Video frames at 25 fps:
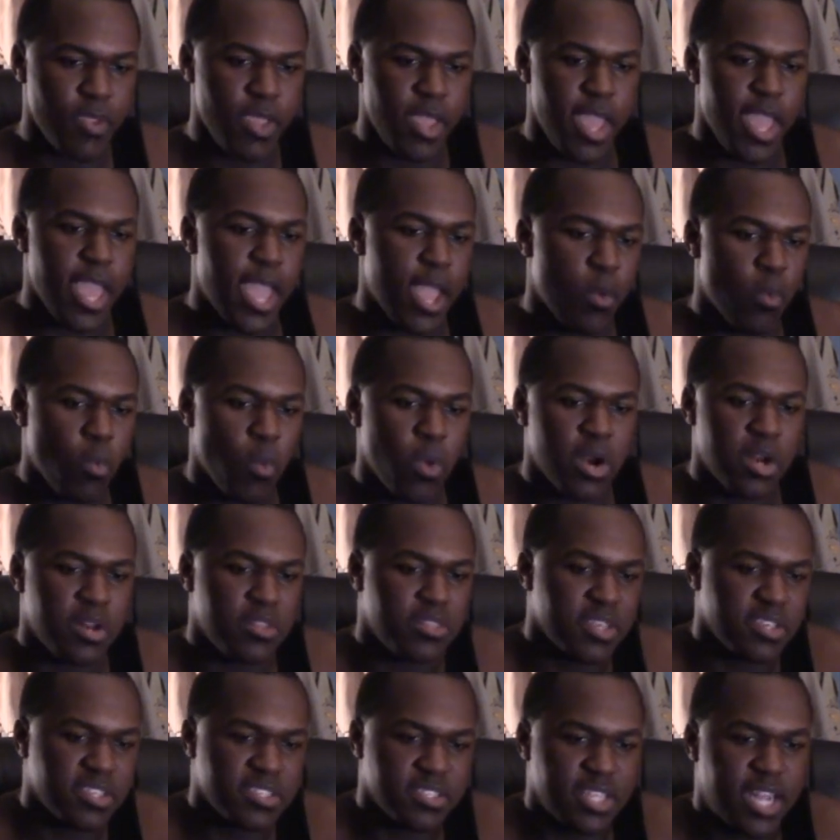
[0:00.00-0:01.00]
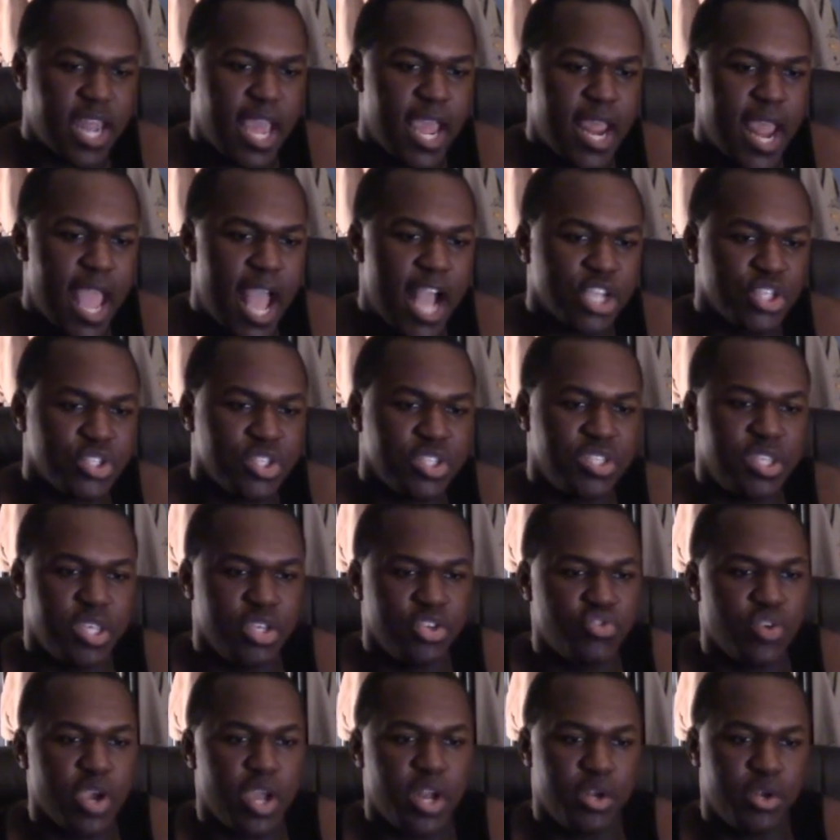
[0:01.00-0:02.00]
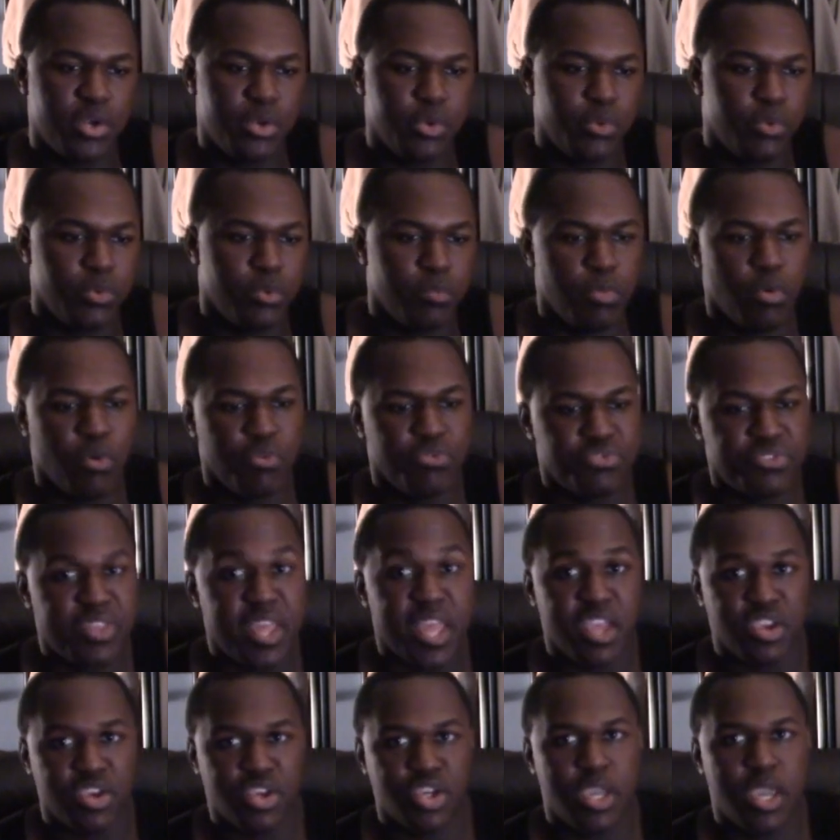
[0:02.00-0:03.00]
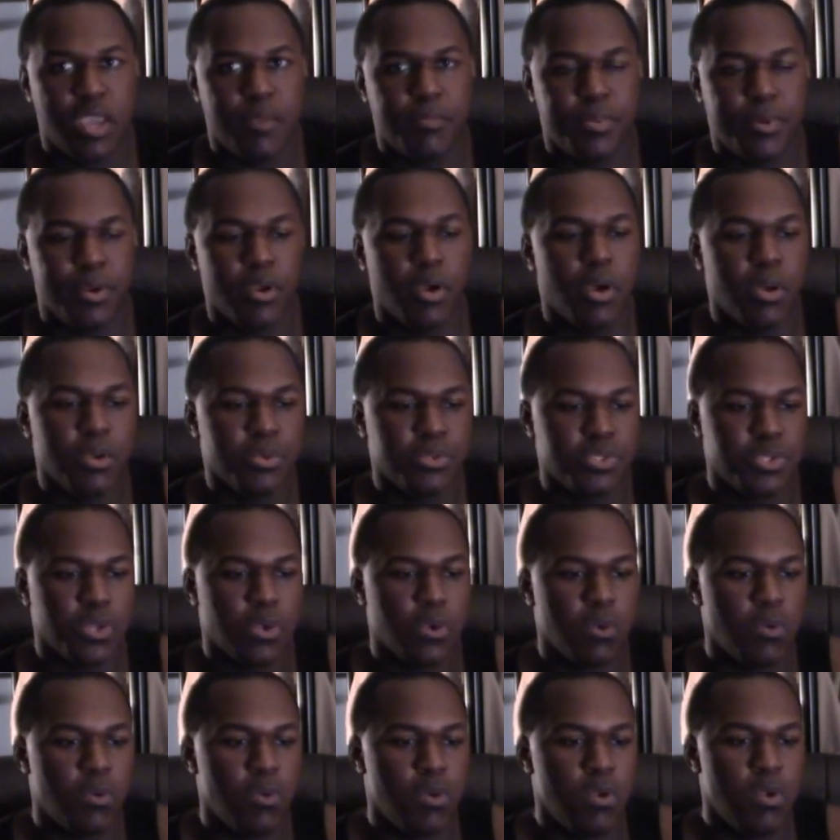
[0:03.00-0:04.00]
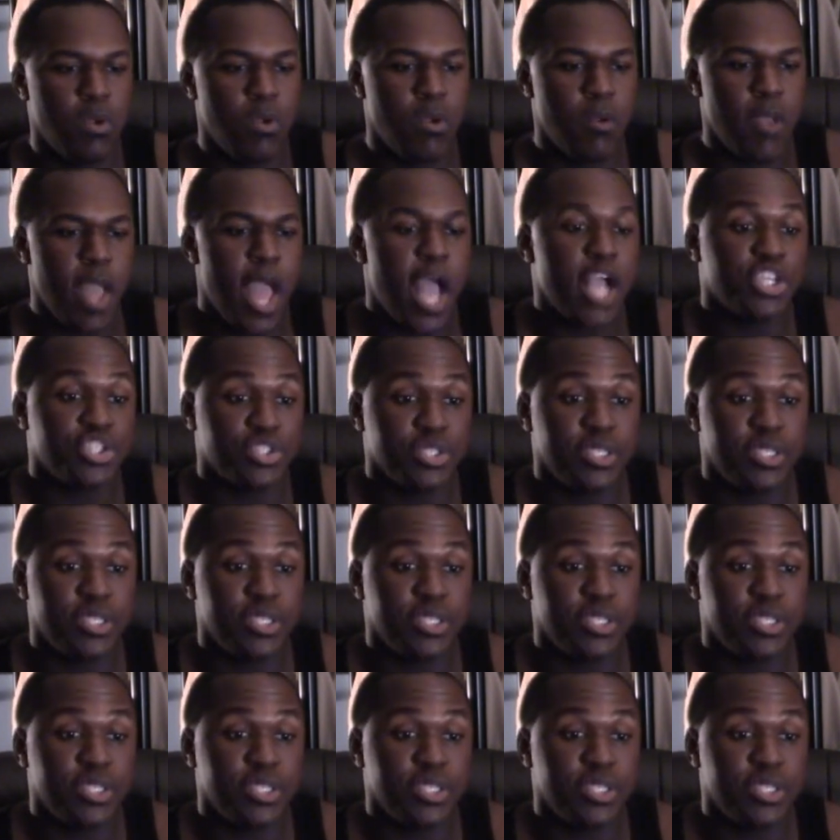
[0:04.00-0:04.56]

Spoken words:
And one of the things that I actually did try to do, both stay in shape and also, I